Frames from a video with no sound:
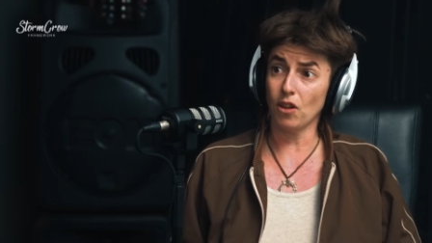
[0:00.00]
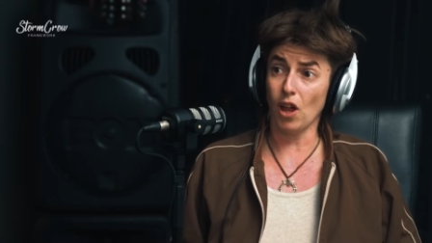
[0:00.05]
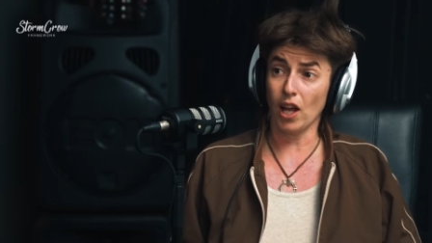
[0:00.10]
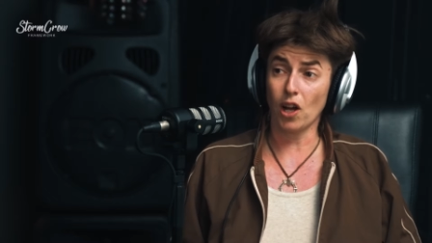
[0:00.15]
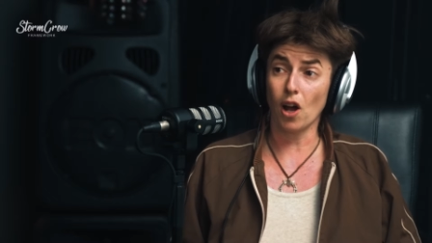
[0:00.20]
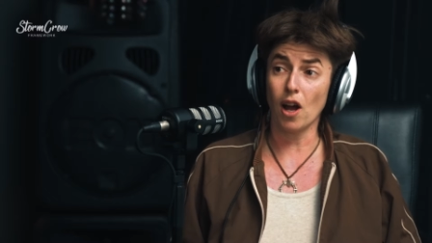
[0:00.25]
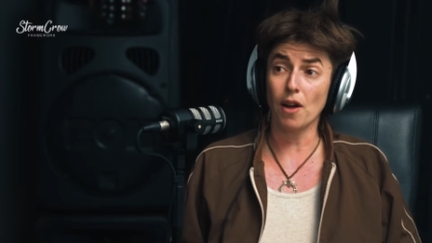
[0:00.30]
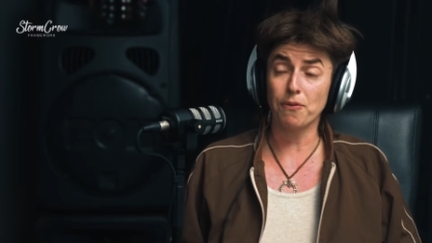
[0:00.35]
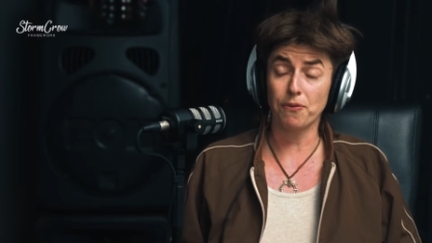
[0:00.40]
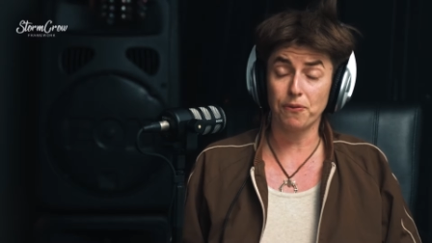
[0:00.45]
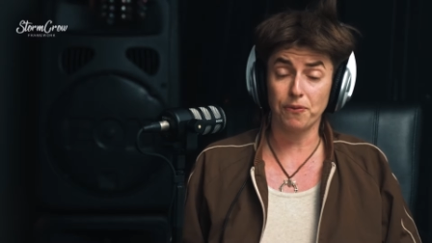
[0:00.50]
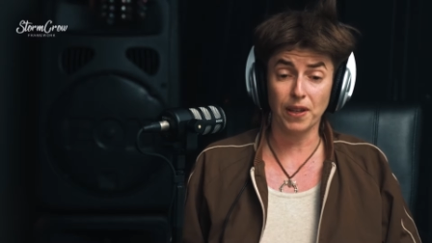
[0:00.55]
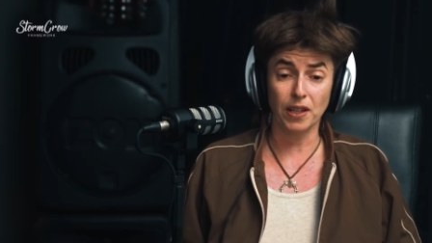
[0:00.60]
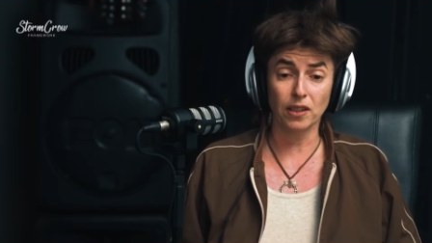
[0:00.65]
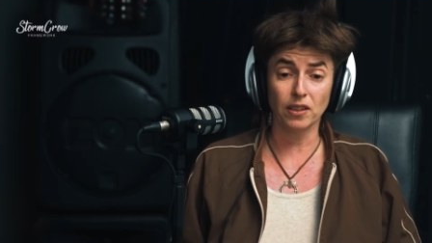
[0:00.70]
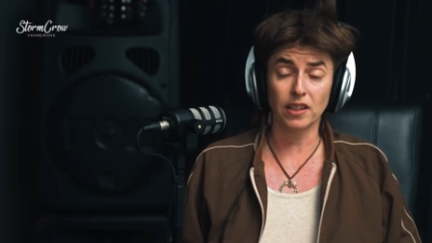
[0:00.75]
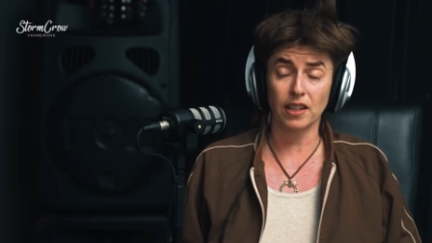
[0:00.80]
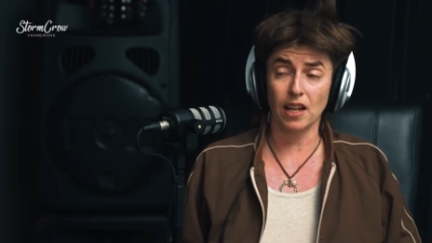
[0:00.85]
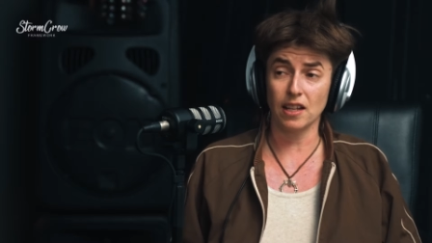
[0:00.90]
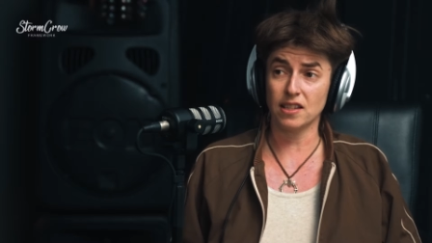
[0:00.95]
Like, I
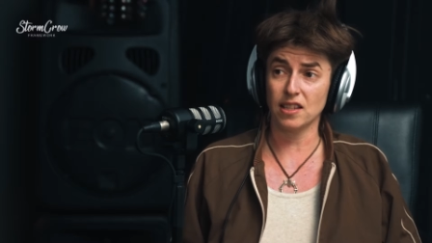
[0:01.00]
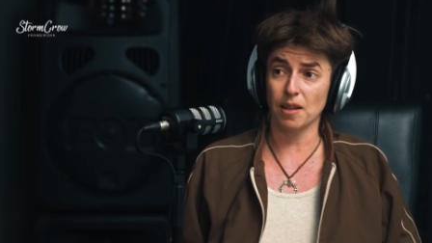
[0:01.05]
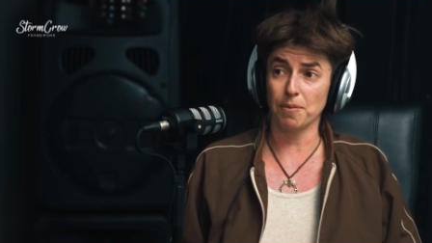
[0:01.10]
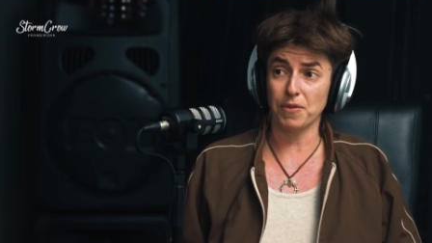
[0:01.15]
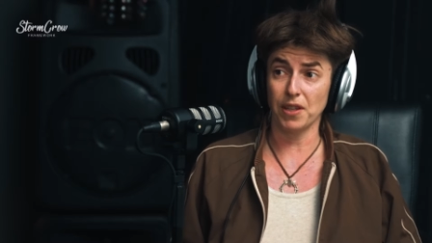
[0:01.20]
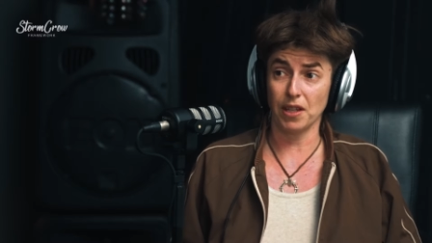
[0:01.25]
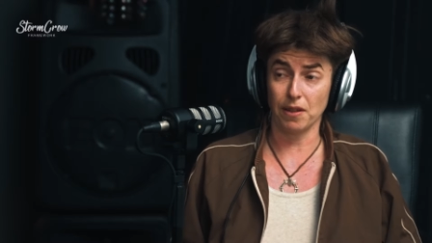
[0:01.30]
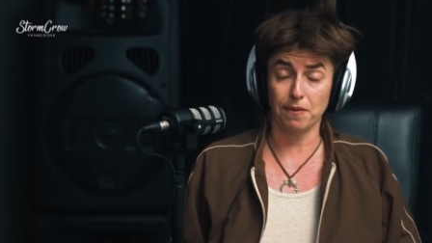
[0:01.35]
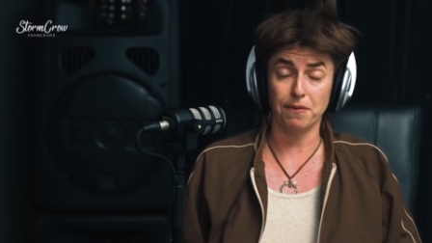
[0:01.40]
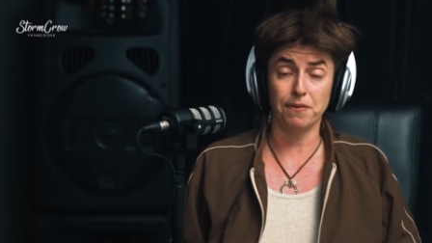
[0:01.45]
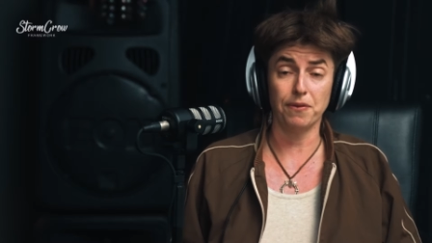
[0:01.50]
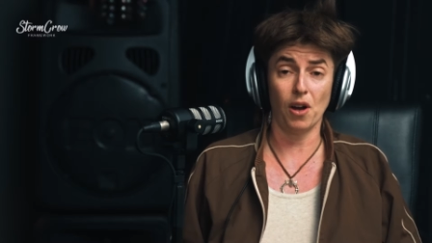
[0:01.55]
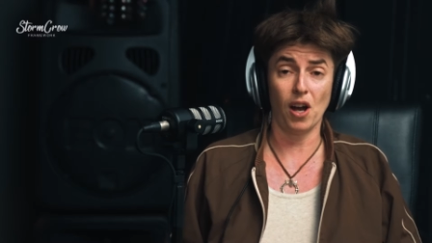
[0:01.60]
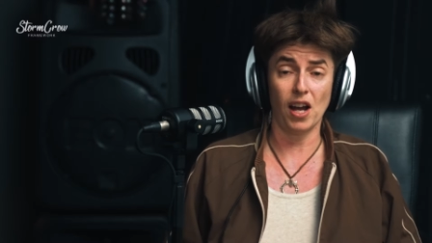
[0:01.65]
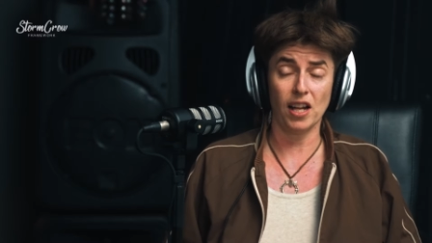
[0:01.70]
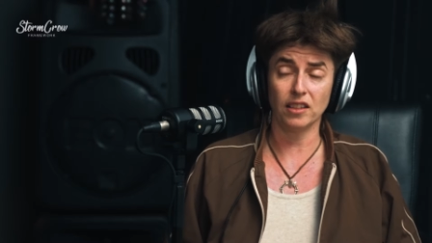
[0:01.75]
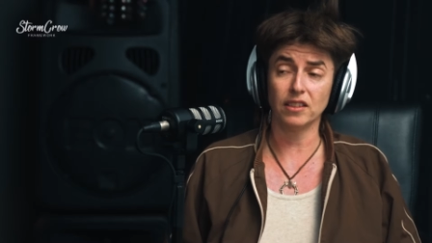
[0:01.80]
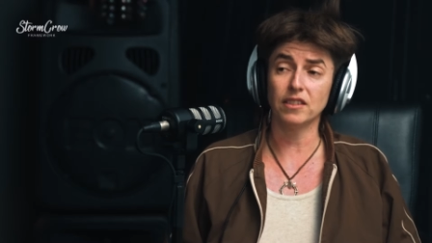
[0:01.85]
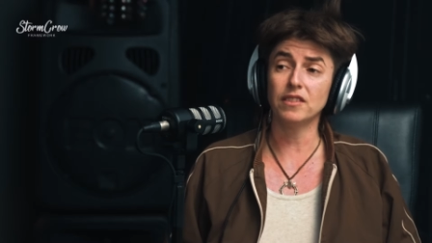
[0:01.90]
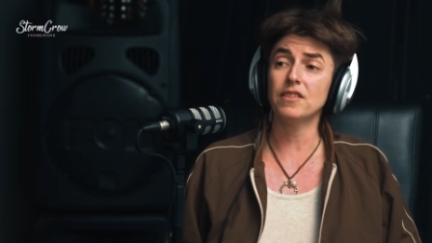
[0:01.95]
feel it as something
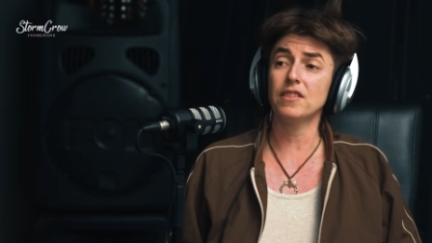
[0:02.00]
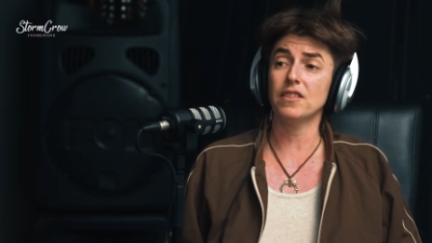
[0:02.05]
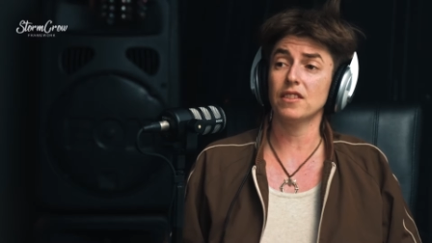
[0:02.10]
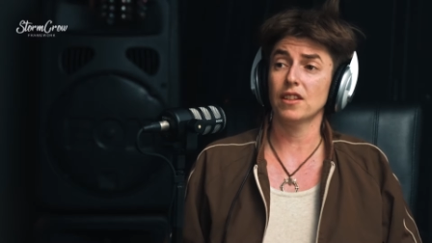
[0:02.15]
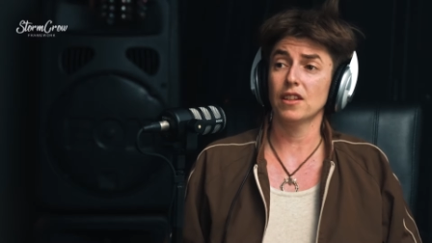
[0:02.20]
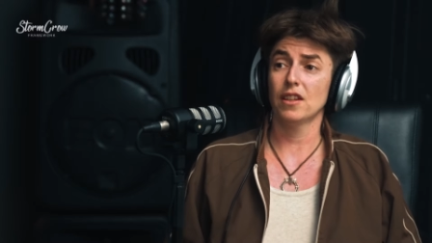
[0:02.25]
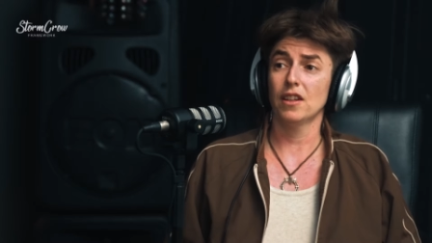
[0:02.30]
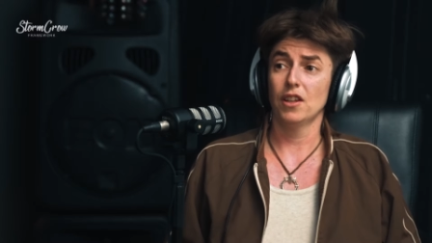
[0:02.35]
violent